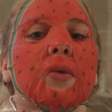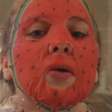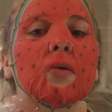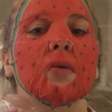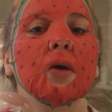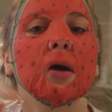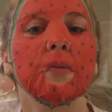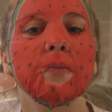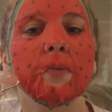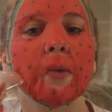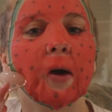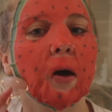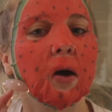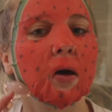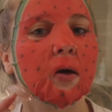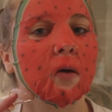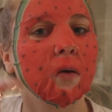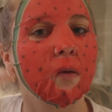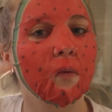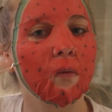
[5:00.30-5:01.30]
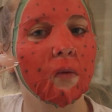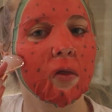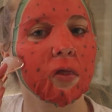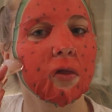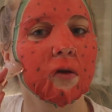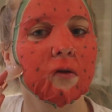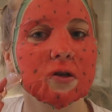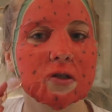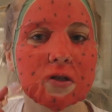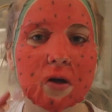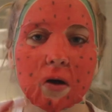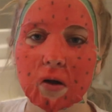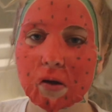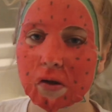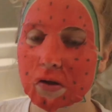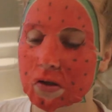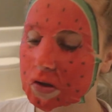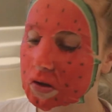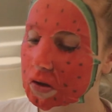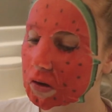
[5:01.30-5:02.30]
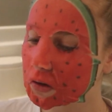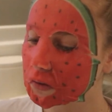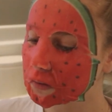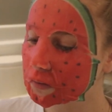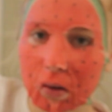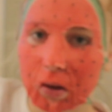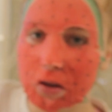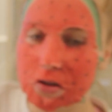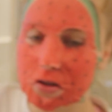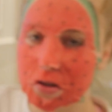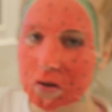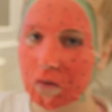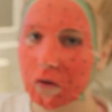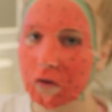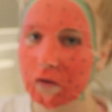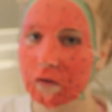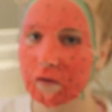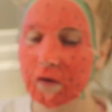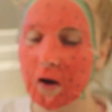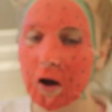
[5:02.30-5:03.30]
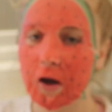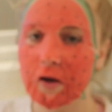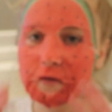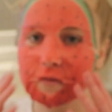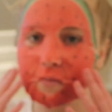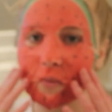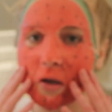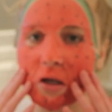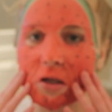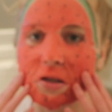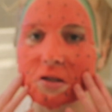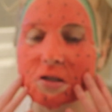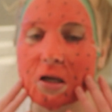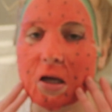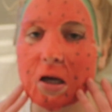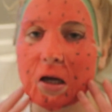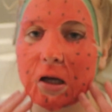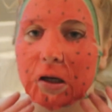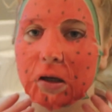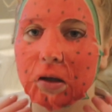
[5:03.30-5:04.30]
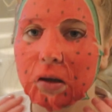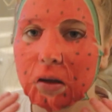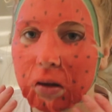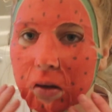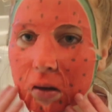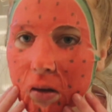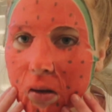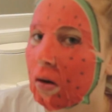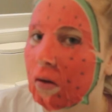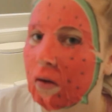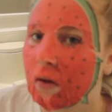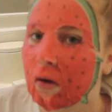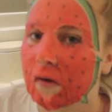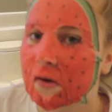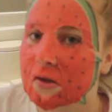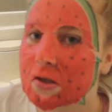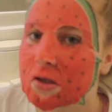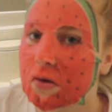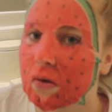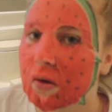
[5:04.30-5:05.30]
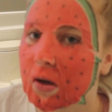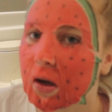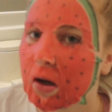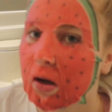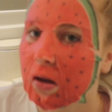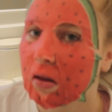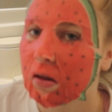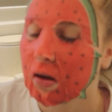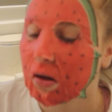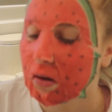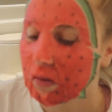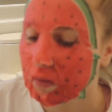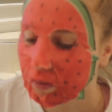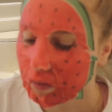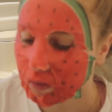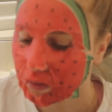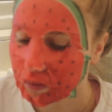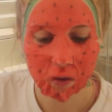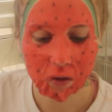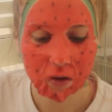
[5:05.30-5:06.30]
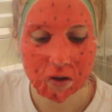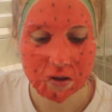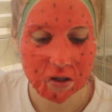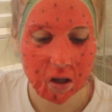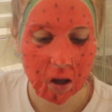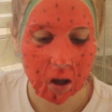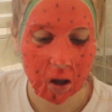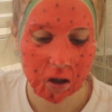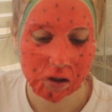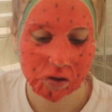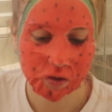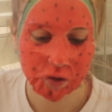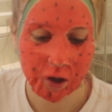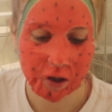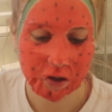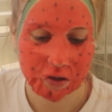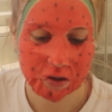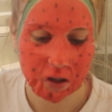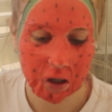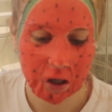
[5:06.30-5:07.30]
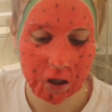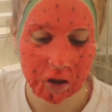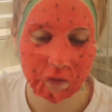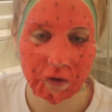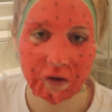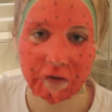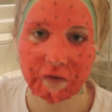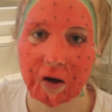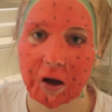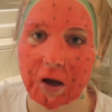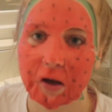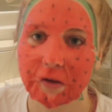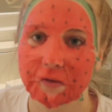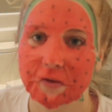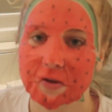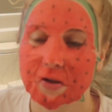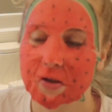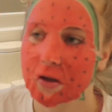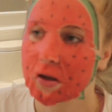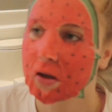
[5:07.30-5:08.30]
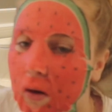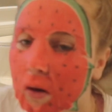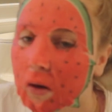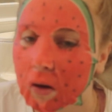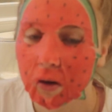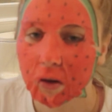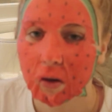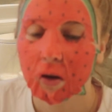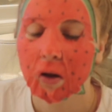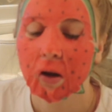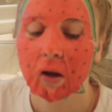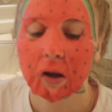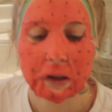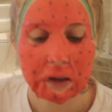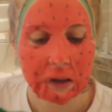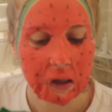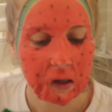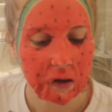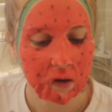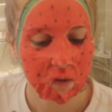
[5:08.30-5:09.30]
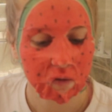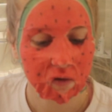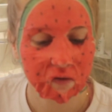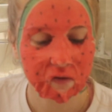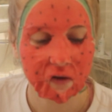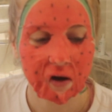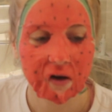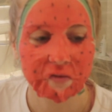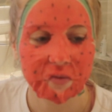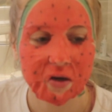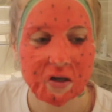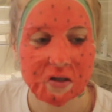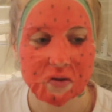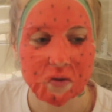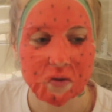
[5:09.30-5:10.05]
be right back with the results. Okay, so we're 5 minutes in. I don't know if it's doing anything. Cools, hydrates, and revives. Can it revive my